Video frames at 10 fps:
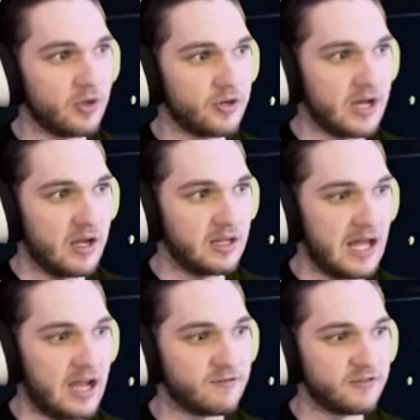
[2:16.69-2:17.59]
They're not
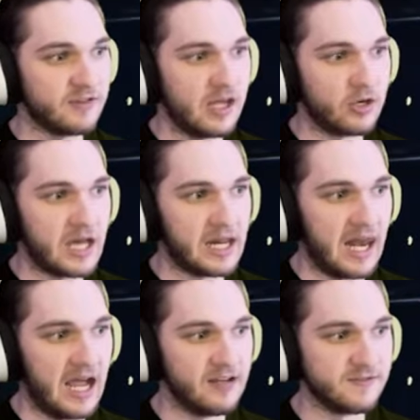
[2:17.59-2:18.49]
alive. They are not
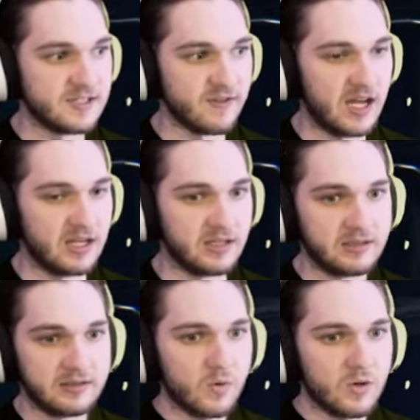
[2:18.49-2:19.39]
alive. It's
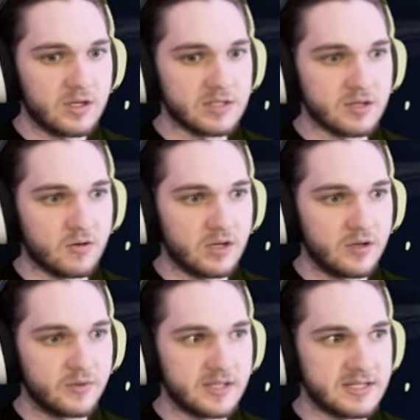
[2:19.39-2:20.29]
fine. What is going
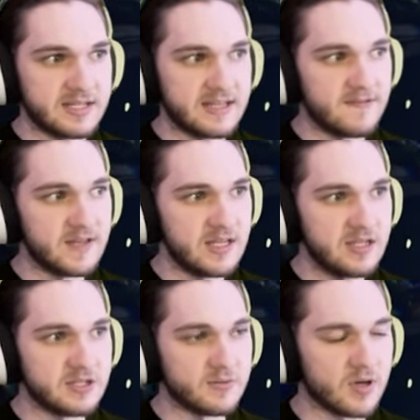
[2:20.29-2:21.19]
on with these
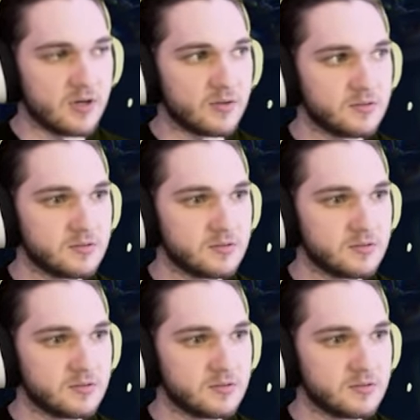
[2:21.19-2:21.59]
TVs, bro?